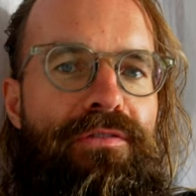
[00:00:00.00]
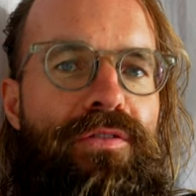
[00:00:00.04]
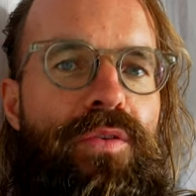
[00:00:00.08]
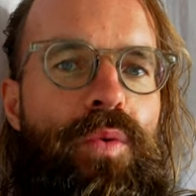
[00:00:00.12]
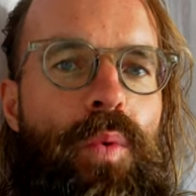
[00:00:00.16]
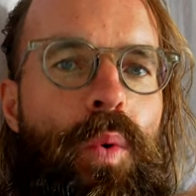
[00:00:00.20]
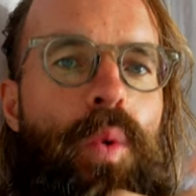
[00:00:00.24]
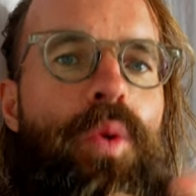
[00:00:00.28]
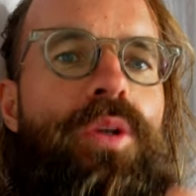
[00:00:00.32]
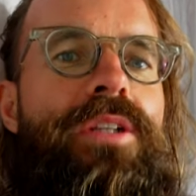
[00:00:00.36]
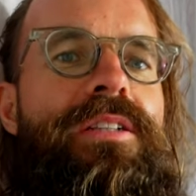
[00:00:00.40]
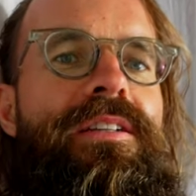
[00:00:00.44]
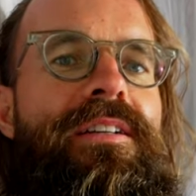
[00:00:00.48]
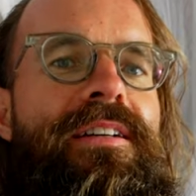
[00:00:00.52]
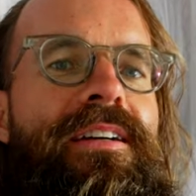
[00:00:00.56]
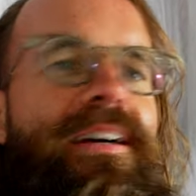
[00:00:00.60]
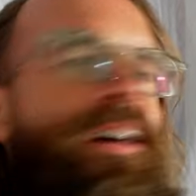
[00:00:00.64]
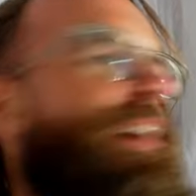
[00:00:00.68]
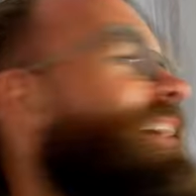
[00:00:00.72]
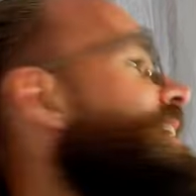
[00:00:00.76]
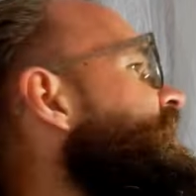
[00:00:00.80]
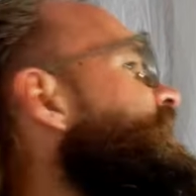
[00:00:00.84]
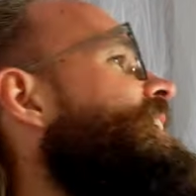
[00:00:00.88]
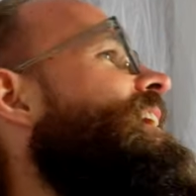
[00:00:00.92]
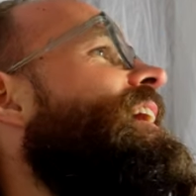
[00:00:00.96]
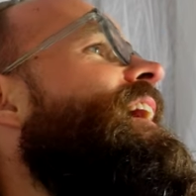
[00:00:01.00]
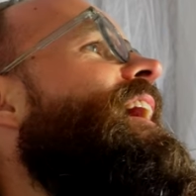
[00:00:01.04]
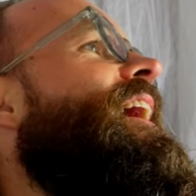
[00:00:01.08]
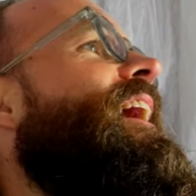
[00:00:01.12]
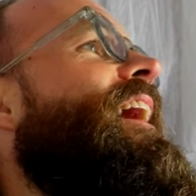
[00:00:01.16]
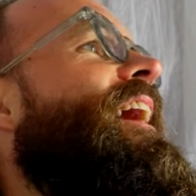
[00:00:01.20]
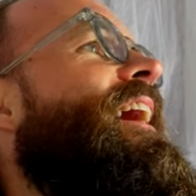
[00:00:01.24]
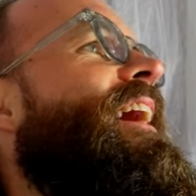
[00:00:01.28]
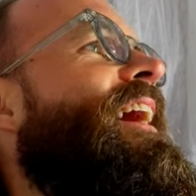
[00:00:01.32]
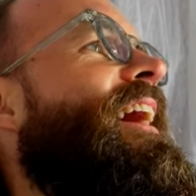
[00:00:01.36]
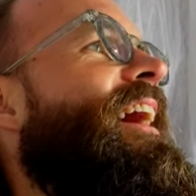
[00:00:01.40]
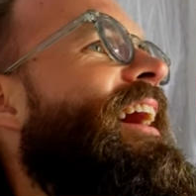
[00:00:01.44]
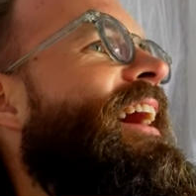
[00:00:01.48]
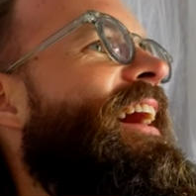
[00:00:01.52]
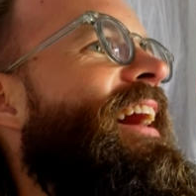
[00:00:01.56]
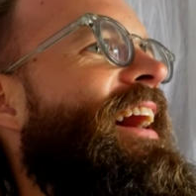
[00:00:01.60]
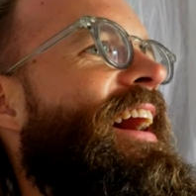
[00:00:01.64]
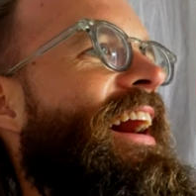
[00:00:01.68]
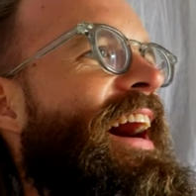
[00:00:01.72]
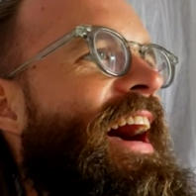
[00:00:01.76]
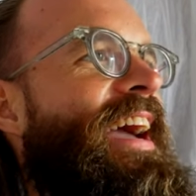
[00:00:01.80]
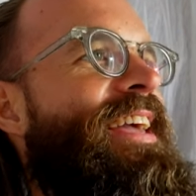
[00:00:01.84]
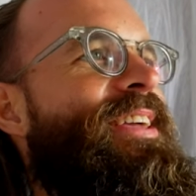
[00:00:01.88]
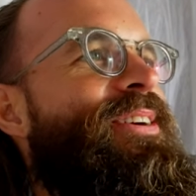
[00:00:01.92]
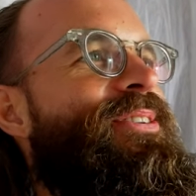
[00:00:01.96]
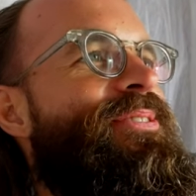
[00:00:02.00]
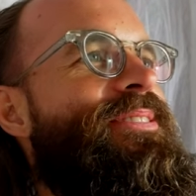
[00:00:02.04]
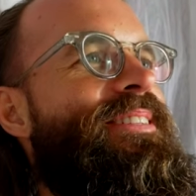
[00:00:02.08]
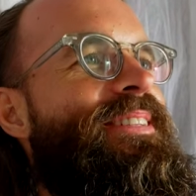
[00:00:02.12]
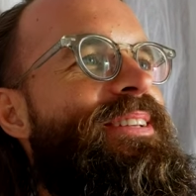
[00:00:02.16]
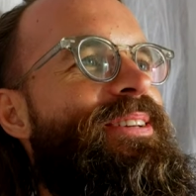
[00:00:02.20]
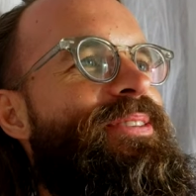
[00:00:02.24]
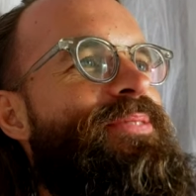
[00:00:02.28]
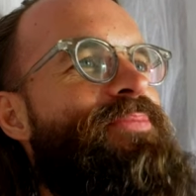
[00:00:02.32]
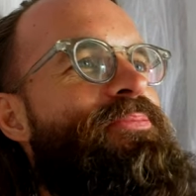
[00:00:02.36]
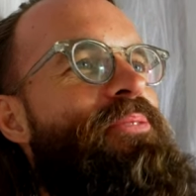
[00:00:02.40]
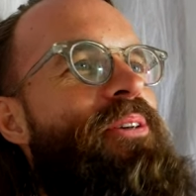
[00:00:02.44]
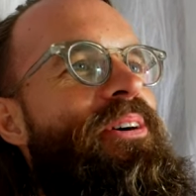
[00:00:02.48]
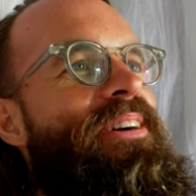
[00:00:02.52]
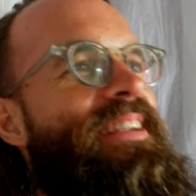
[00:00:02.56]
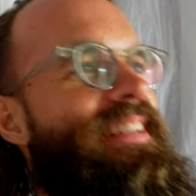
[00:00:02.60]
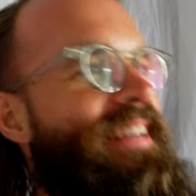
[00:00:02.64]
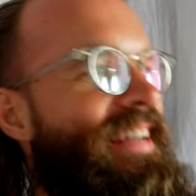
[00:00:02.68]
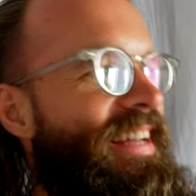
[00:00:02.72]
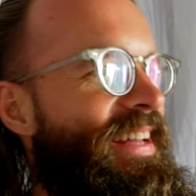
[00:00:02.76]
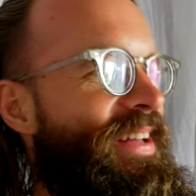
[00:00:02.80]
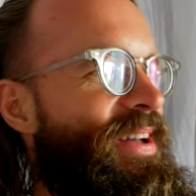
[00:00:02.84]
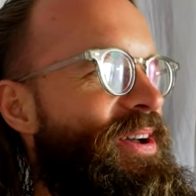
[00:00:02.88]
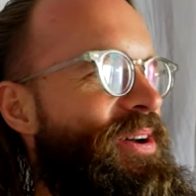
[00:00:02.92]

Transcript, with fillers: of a wound. I use this word